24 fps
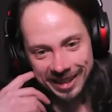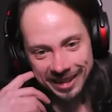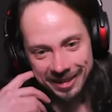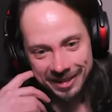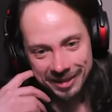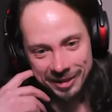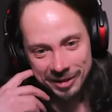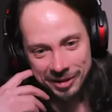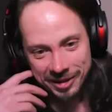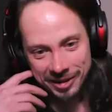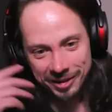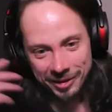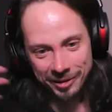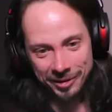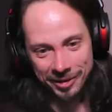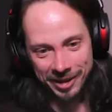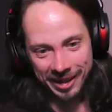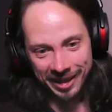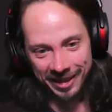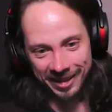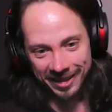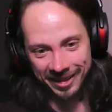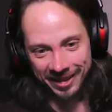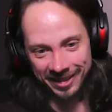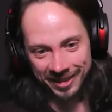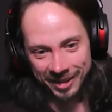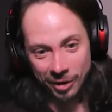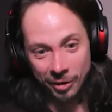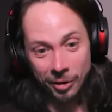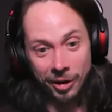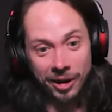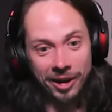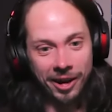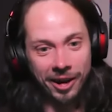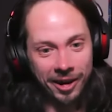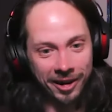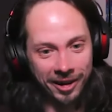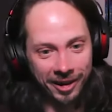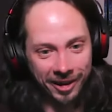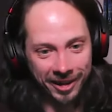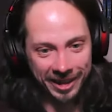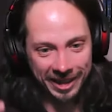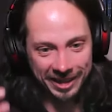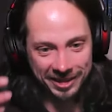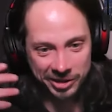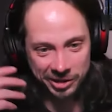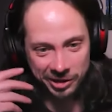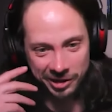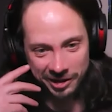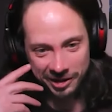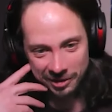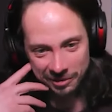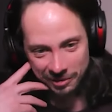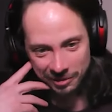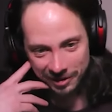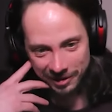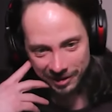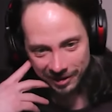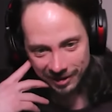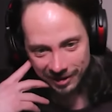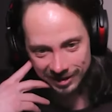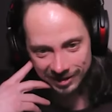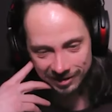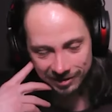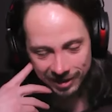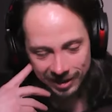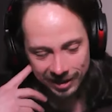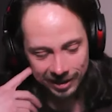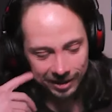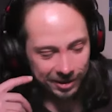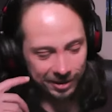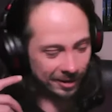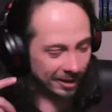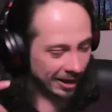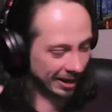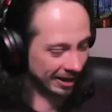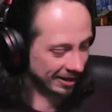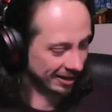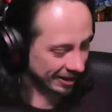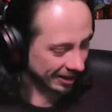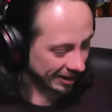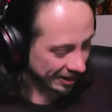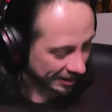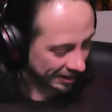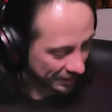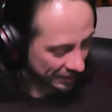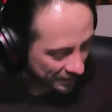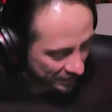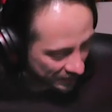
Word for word: who can go along on that journey with you is really cool, I think.